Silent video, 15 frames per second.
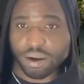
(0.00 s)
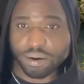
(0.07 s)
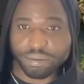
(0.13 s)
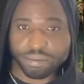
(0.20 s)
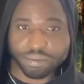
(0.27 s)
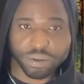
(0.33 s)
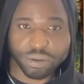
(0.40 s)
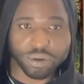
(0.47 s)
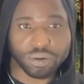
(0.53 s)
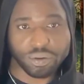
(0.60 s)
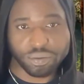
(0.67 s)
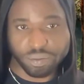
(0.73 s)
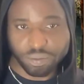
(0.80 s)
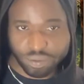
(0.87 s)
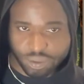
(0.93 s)
So
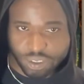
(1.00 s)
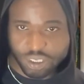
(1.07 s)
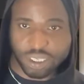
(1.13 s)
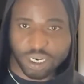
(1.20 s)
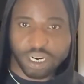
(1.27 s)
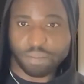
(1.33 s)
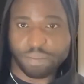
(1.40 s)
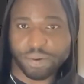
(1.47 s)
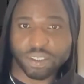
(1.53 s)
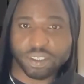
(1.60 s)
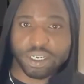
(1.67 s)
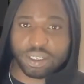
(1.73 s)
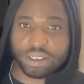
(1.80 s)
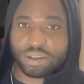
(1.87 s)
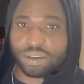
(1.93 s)
this is another person
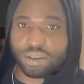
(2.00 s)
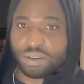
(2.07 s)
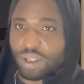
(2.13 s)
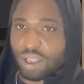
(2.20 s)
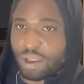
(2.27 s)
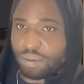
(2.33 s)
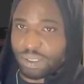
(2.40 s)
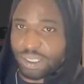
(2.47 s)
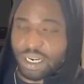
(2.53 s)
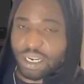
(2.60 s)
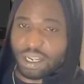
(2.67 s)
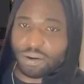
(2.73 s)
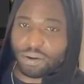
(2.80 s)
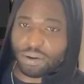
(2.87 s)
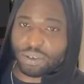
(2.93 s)
that said
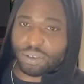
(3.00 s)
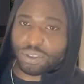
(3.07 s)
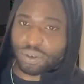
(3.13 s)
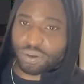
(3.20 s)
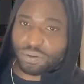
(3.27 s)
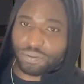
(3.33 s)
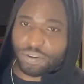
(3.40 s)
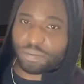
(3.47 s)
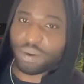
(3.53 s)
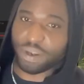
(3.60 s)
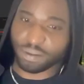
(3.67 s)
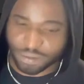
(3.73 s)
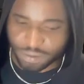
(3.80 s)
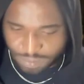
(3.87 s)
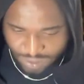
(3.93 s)
hello on the show, Fabian.
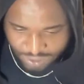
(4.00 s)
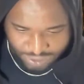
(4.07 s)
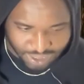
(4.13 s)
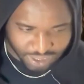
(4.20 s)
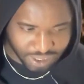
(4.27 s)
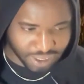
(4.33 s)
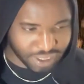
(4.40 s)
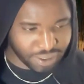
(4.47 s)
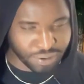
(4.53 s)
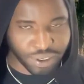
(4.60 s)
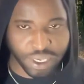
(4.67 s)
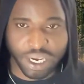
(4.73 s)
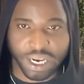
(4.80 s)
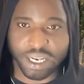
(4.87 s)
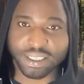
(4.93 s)
Fabian said, hey,
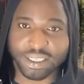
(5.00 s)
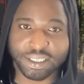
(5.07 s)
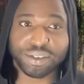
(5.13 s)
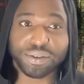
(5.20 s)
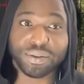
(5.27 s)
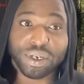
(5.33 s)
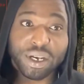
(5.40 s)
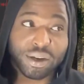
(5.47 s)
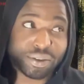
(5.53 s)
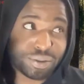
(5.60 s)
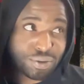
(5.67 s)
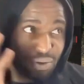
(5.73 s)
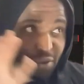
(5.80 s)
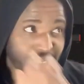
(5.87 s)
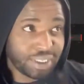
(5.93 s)
okay, I can see you now.
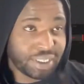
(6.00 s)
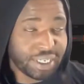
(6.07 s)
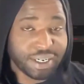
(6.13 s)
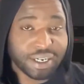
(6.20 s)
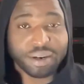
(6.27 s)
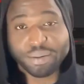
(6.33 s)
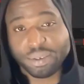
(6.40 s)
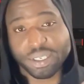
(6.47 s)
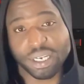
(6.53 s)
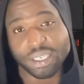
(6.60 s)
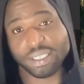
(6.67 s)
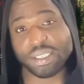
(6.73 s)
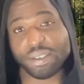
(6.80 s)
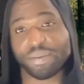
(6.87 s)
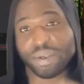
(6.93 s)
So on Instagram, you can
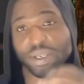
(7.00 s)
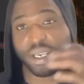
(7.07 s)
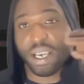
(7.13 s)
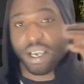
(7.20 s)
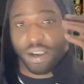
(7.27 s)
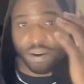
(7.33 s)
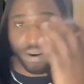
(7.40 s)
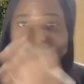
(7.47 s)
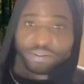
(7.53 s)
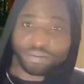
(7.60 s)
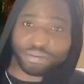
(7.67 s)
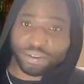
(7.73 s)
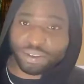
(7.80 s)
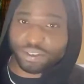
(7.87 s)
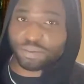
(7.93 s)
see me. On
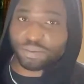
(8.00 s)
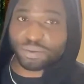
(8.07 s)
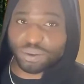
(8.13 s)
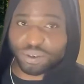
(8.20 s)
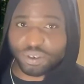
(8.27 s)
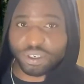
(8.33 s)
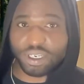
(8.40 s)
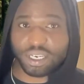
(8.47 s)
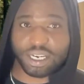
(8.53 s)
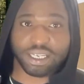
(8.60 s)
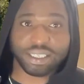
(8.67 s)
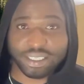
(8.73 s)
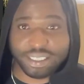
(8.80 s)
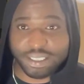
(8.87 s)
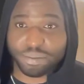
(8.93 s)
Facebook, they can
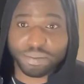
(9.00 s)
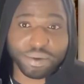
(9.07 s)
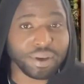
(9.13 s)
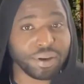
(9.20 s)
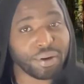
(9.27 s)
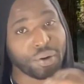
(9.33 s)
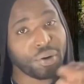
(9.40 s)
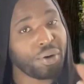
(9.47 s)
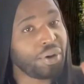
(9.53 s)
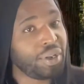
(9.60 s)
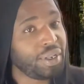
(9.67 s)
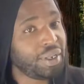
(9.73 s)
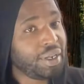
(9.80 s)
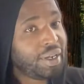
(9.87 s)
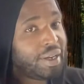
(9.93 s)
see me on.
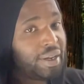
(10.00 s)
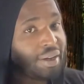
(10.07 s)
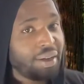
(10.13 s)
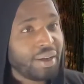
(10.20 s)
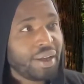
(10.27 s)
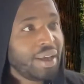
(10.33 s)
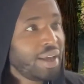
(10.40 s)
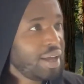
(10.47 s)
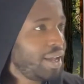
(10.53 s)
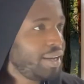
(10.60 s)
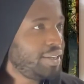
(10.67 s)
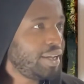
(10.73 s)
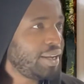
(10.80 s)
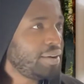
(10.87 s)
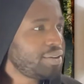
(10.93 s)

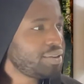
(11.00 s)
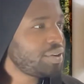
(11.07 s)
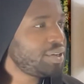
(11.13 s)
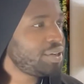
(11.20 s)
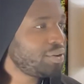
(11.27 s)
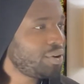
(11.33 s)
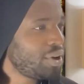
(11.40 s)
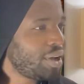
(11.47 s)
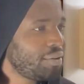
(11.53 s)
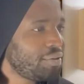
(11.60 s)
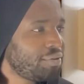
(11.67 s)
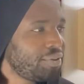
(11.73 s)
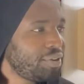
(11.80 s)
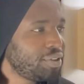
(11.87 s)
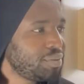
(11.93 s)
I actually don't have
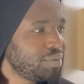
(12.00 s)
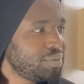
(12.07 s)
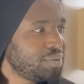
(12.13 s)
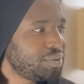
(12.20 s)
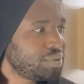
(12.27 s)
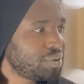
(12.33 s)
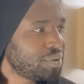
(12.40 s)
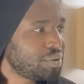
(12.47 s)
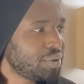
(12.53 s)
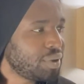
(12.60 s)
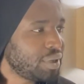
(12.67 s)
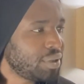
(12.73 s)
Facebook on.